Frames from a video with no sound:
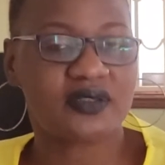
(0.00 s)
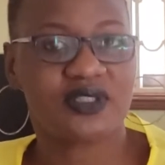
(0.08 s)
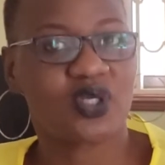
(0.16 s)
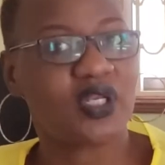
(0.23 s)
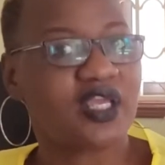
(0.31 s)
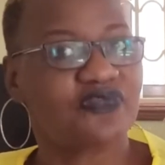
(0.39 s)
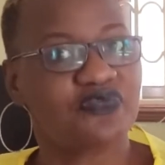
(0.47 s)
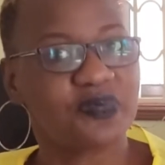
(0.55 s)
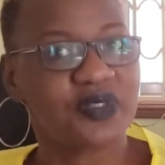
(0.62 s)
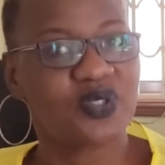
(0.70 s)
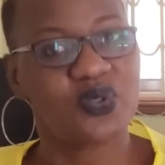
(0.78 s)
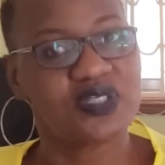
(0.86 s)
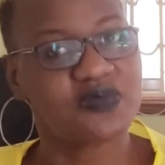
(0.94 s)
Not like for me,
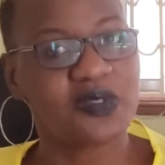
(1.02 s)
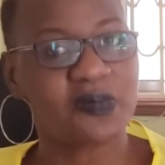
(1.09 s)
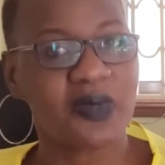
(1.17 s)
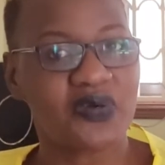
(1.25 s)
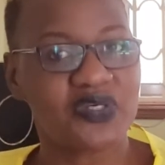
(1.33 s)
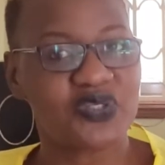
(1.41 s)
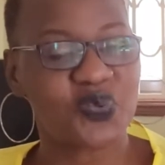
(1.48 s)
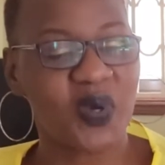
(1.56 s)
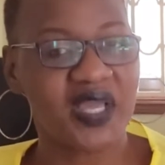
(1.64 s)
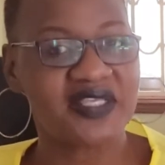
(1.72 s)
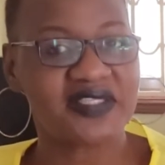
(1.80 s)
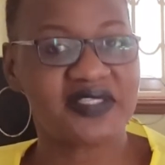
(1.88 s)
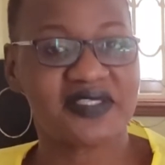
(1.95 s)
who has been married
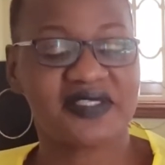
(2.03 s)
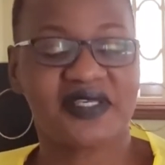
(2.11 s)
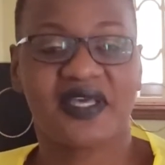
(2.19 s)
twice.